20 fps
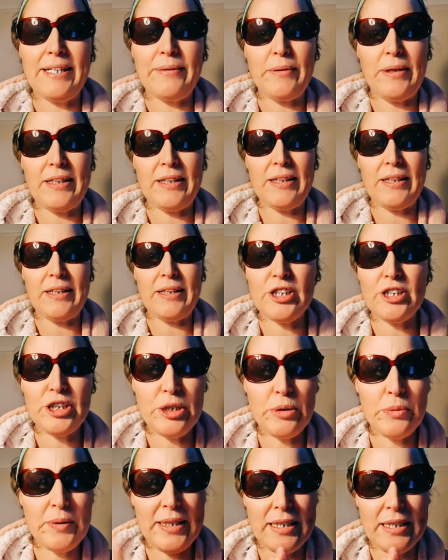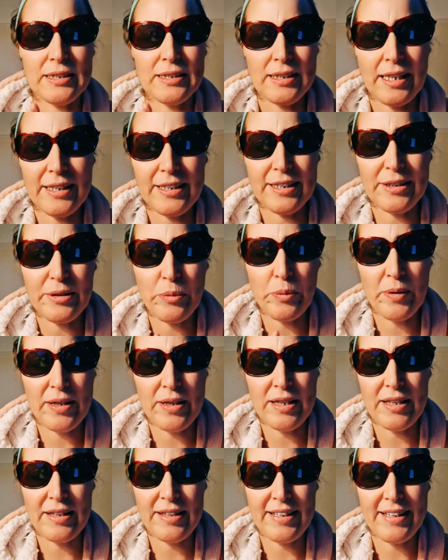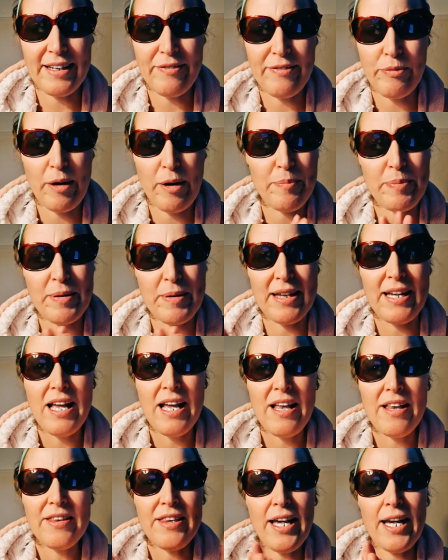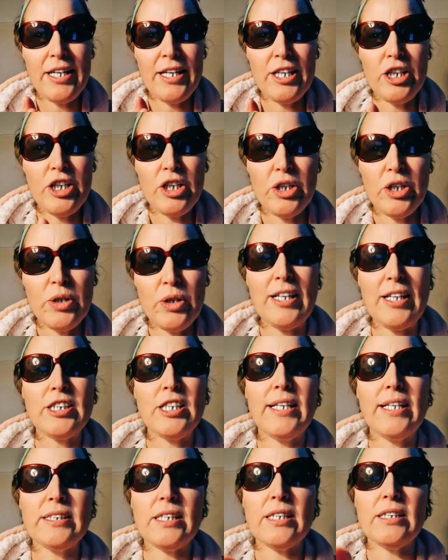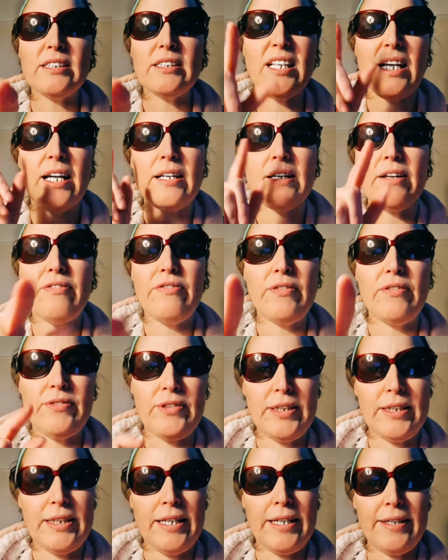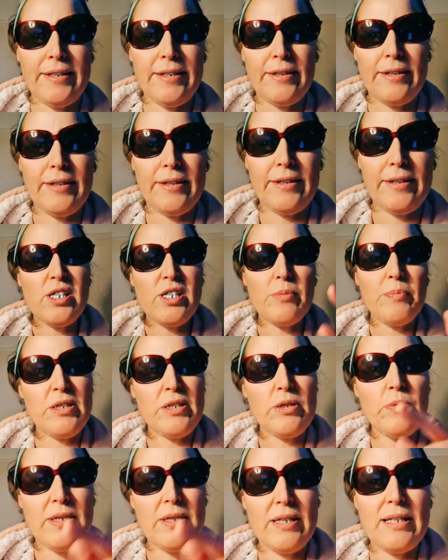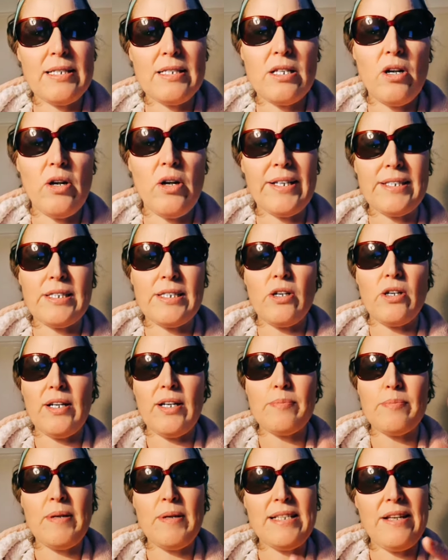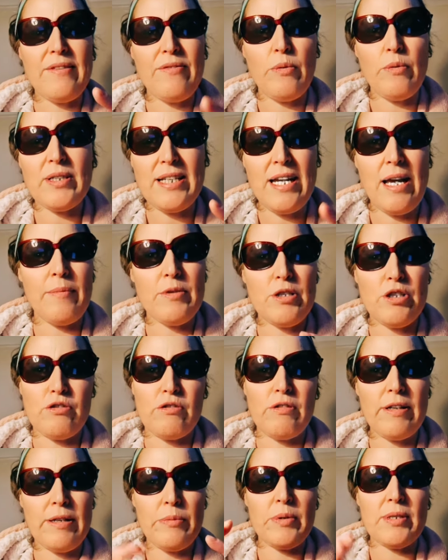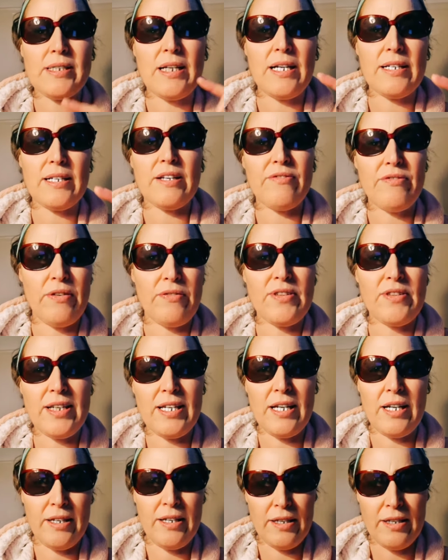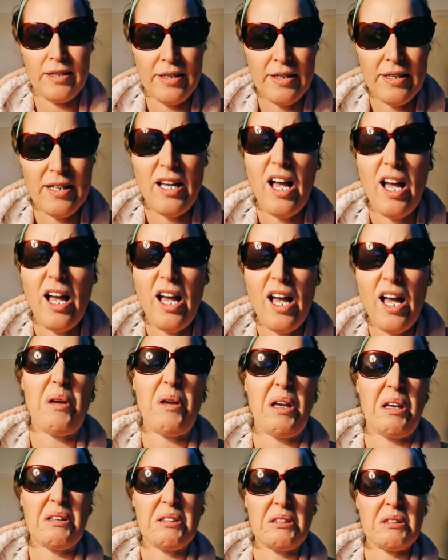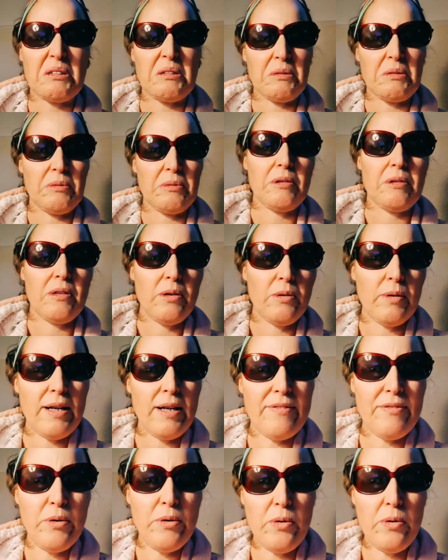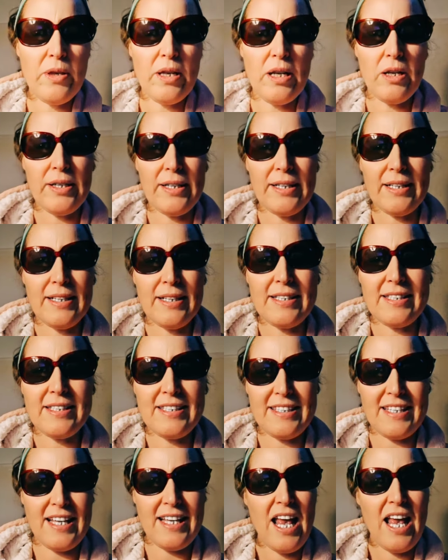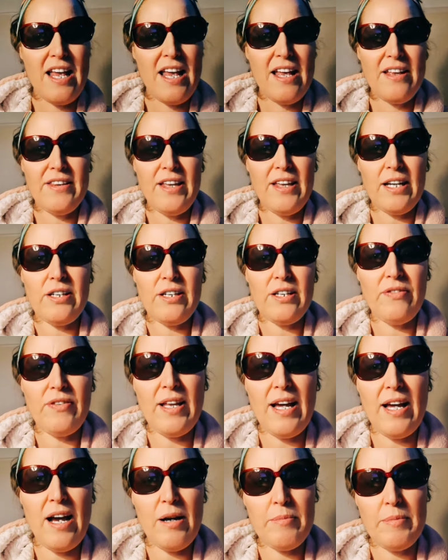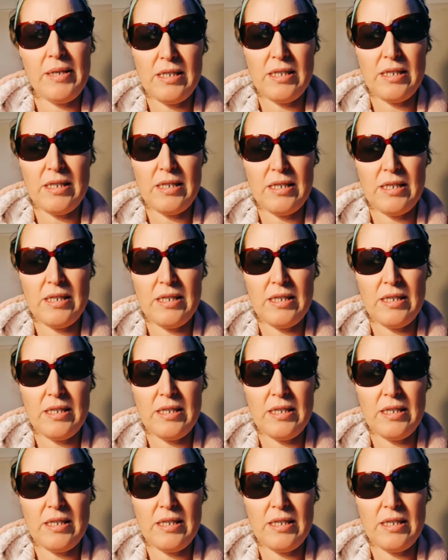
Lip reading: Anyway, guys, shall we get started with the FYP? Thank you. Actually, let's get started at 50k. We should be doing these likes, guys. Please, everyone, tap the screen. We'll start at 50k. Oh, yes. We'll have all the likes. Thank you for the heart meter.